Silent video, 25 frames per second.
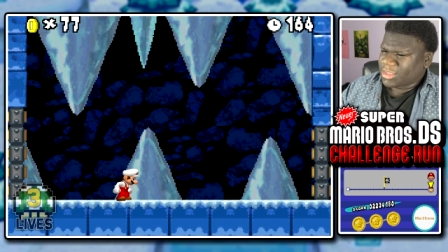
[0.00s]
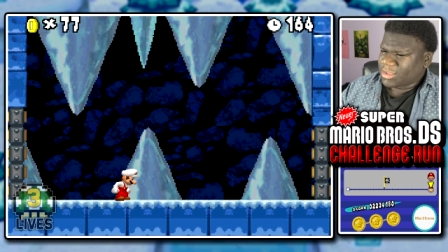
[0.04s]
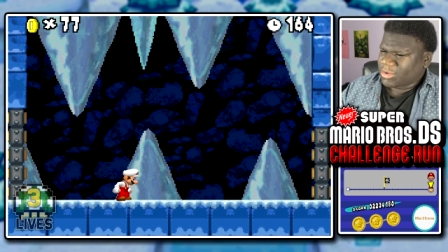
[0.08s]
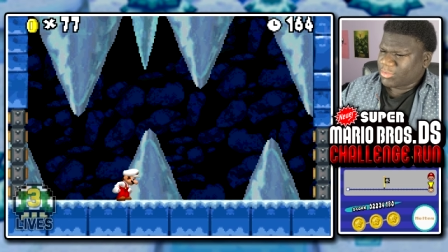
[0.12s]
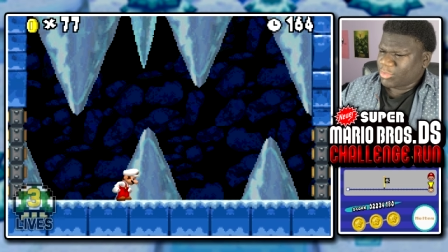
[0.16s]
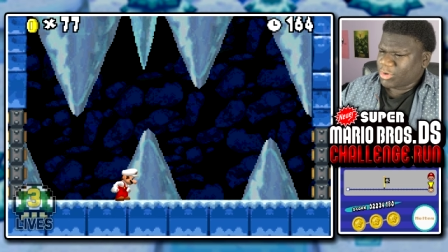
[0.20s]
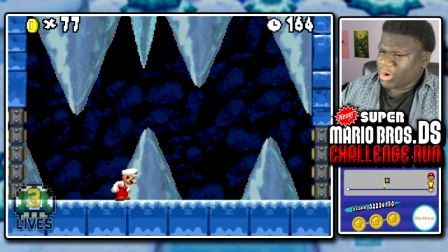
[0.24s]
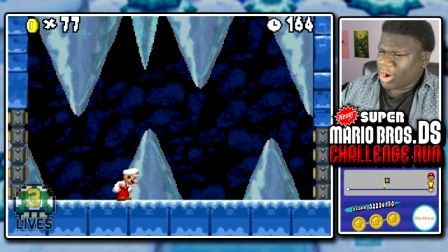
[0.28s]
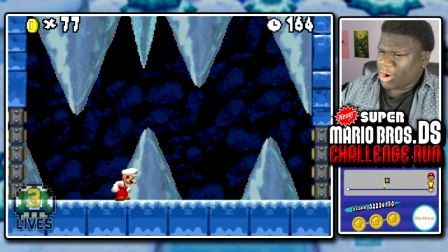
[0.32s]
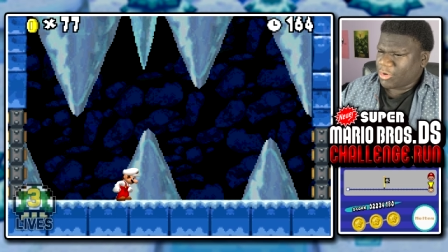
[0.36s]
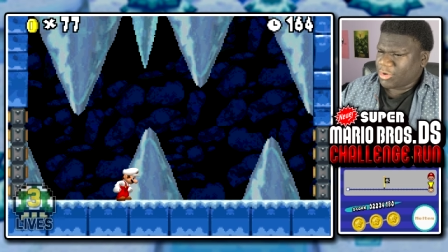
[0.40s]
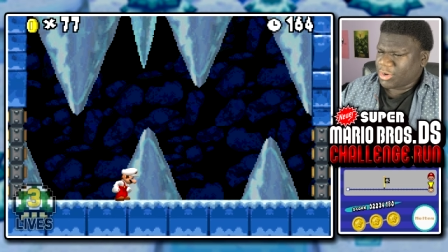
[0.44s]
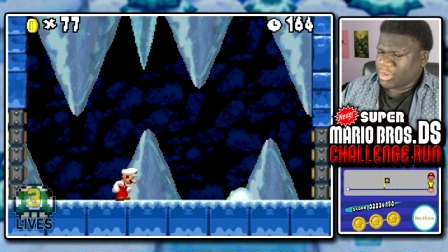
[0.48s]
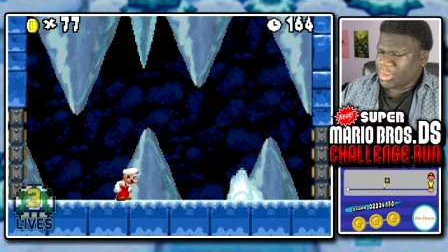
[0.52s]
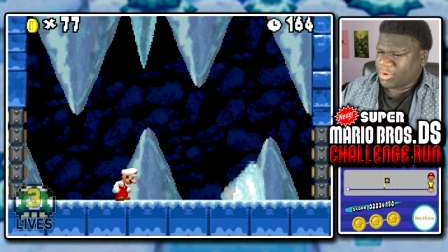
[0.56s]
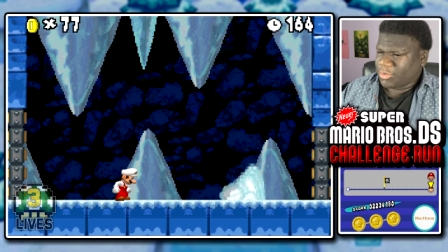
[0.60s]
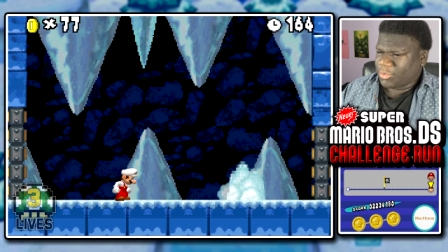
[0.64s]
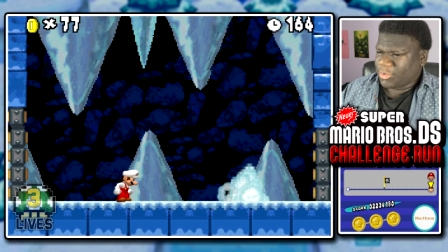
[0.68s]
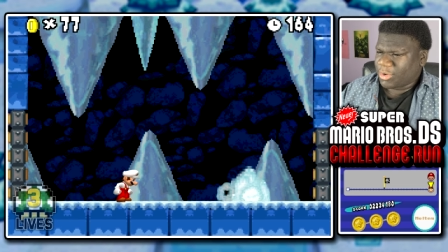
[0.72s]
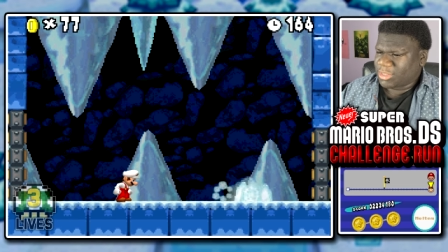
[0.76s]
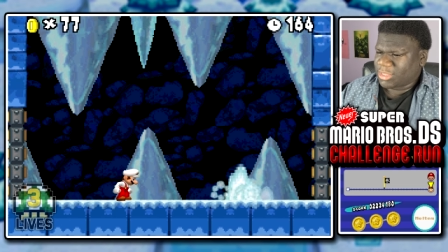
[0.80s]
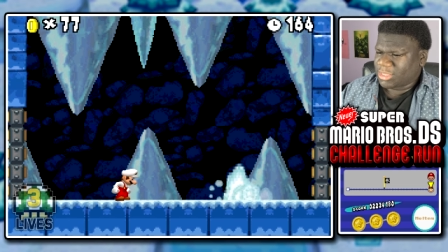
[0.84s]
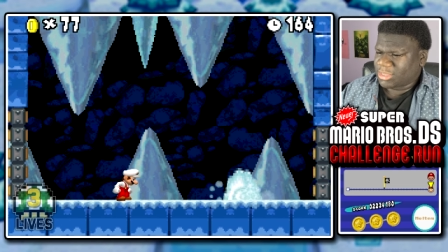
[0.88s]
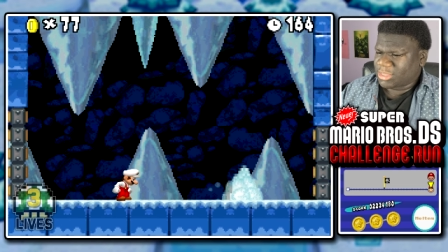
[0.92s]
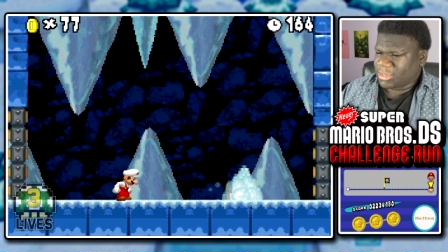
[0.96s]
What are you?
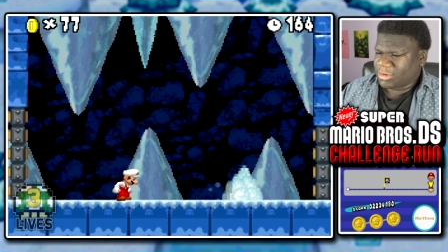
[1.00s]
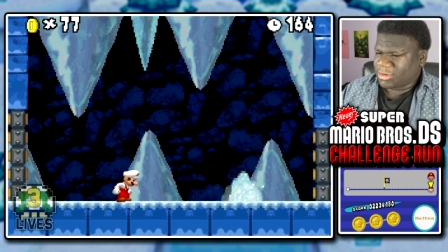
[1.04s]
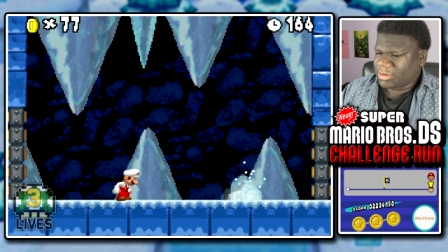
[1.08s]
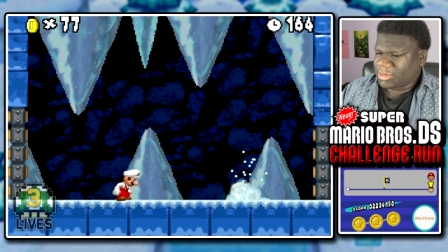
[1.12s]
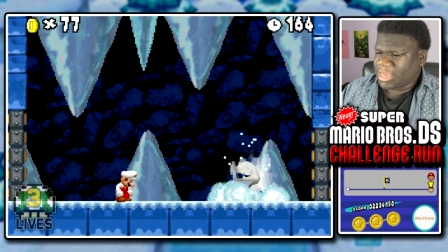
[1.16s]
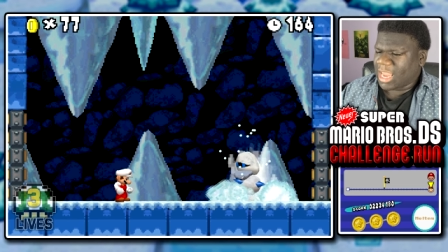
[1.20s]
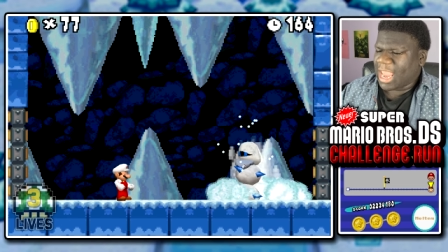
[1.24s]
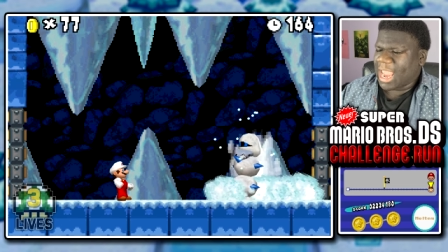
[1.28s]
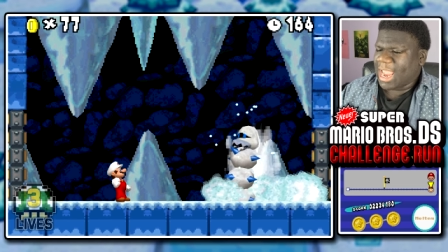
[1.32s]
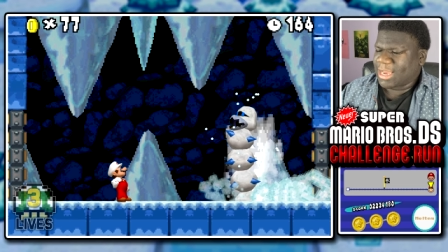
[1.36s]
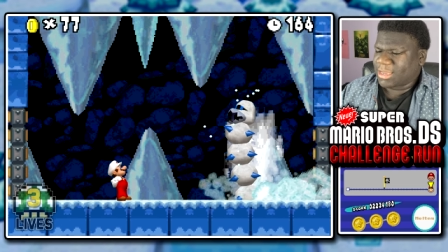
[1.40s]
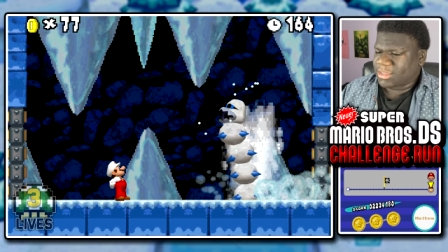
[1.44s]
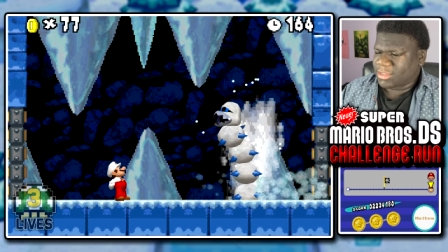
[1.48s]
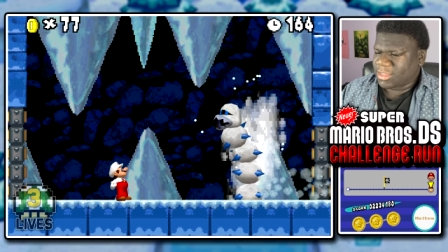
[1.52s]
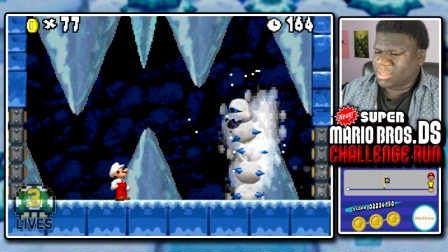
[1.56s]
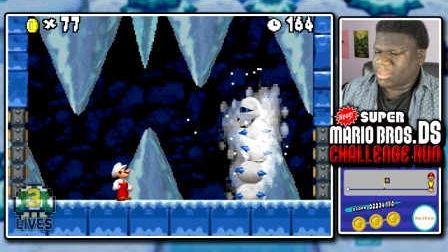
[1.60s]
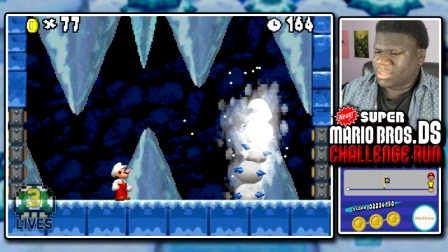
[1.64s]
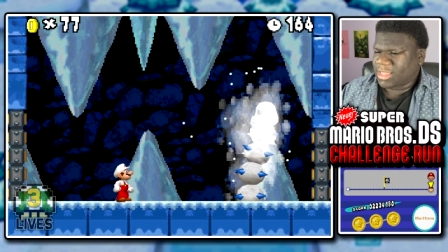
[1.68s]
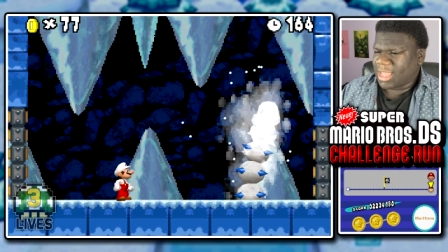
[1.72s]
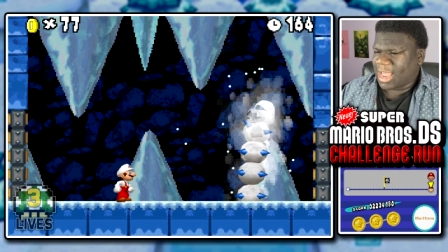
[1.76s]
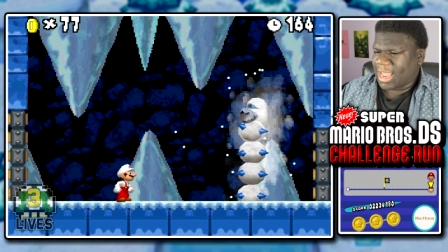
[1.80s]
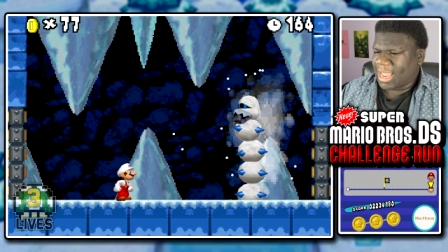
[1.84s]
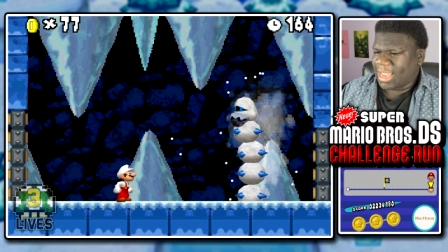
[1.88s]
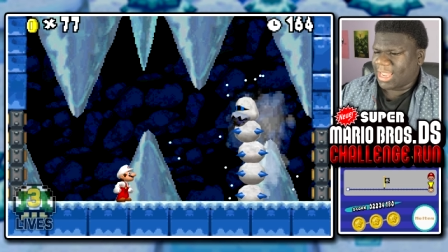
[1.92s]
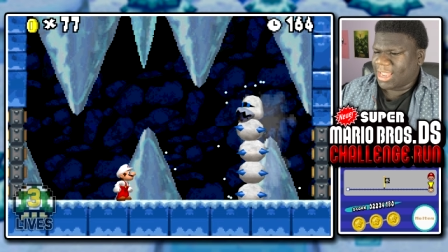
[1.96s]
Is it the... Yeah, it's this
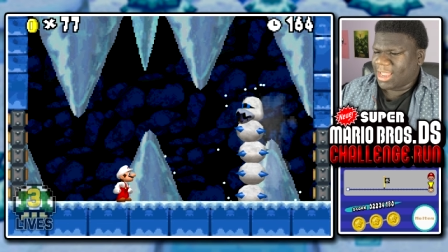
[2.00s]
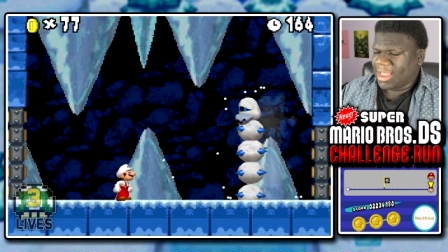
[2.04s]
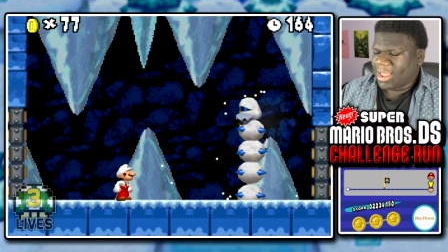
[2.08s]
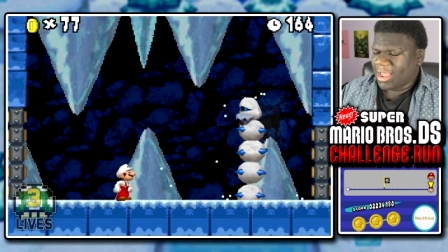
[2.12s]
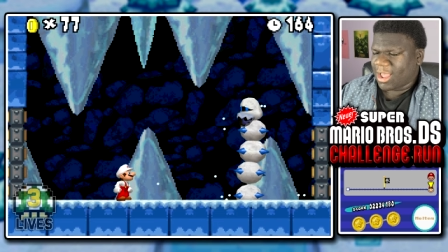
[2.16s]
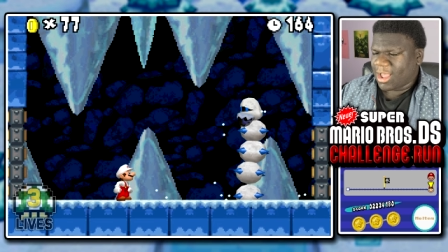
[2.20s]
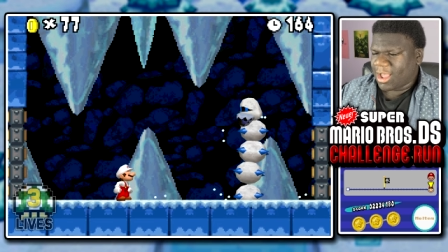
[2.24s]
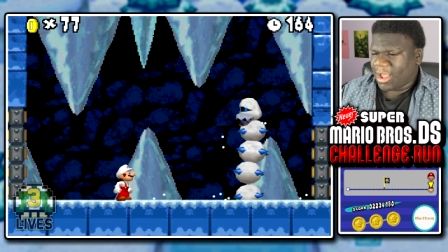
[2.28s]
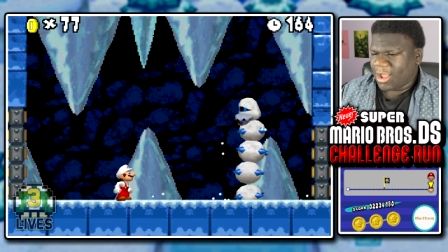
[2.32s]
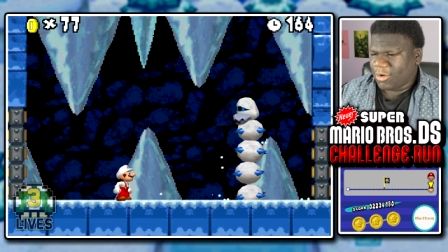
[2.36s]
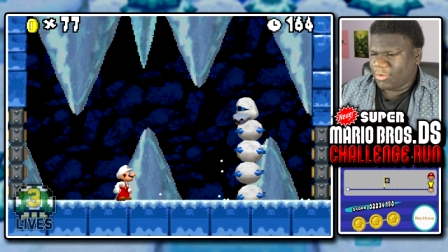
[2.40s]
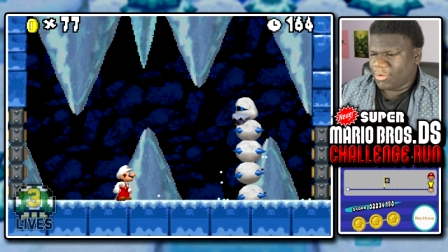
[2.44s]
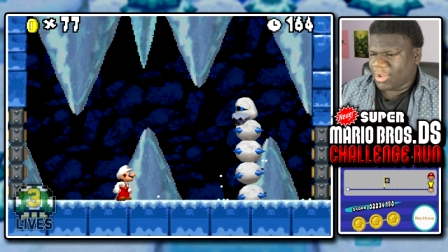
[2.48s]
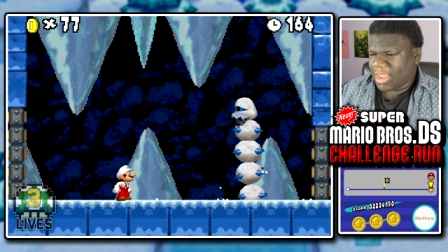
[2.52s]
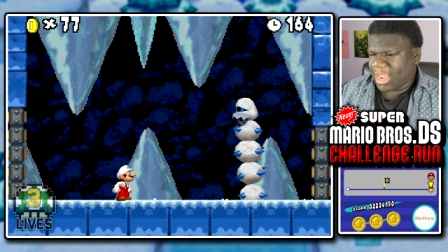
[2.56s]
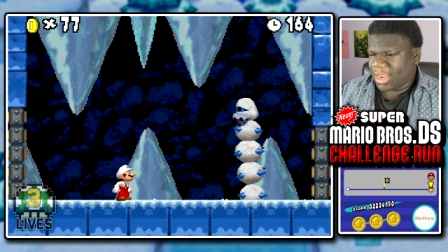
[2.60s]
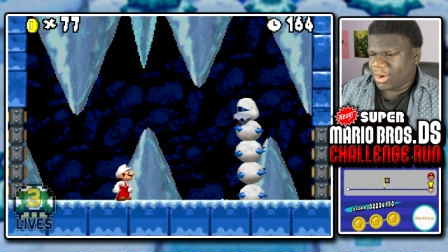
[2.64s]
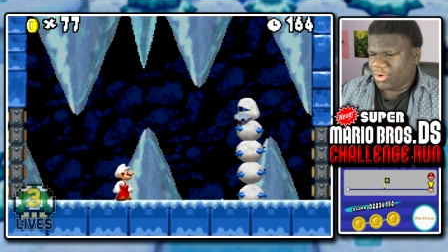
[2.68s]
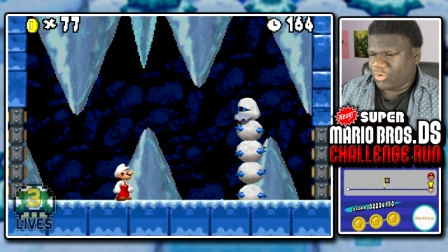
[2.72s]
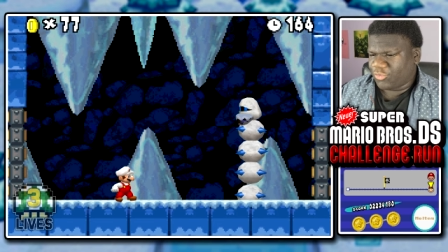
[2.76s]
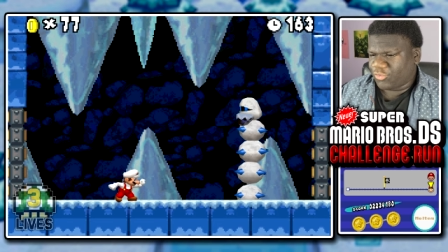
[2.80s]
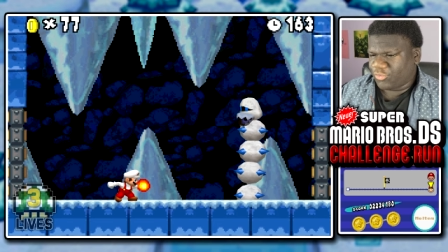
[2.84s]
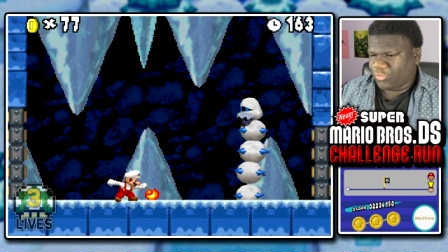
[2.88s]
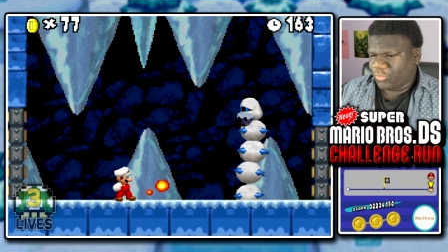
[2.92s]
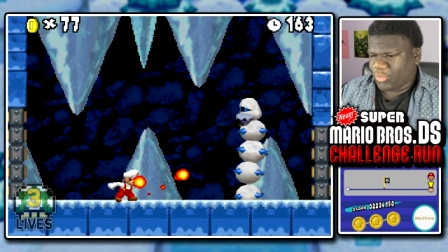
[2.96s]
guy. Okay,
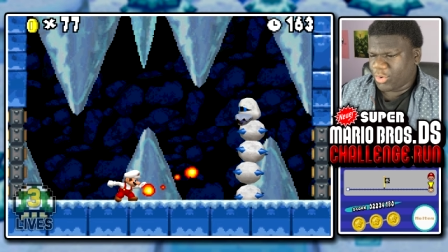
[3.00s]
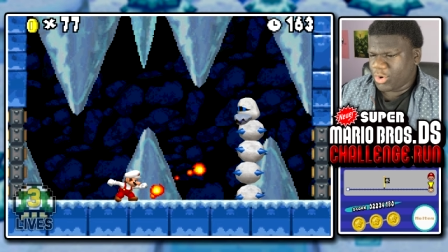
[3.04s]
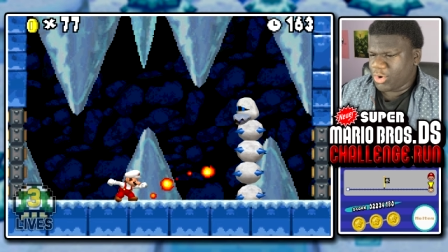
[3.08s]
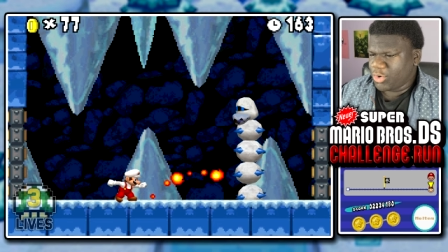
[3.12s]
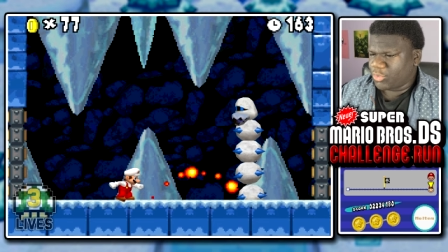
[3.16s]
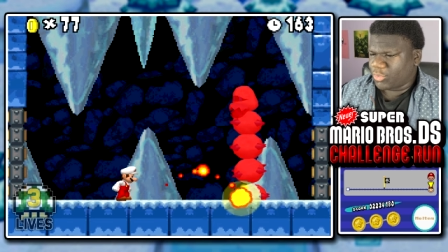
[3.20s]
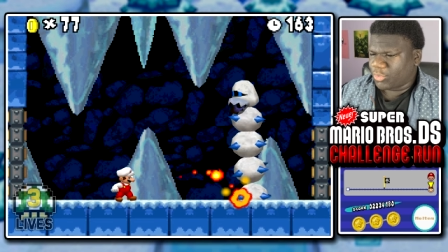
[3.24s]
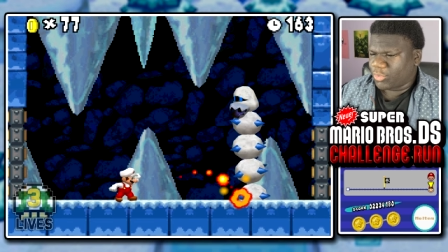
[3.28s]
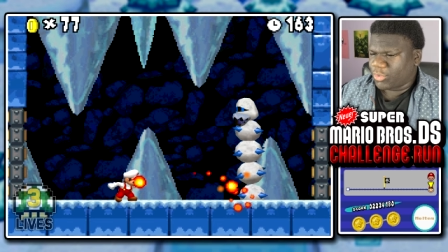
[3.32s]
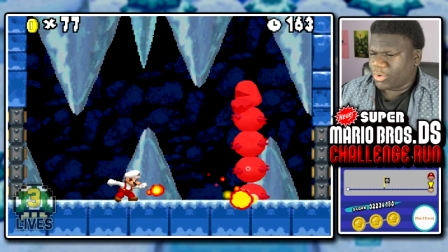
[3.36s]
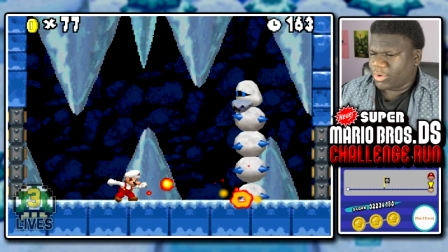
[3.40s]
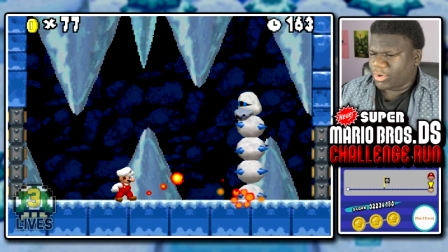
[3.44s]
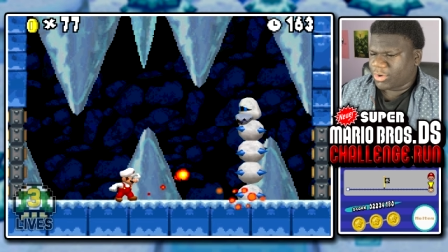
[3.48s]
true.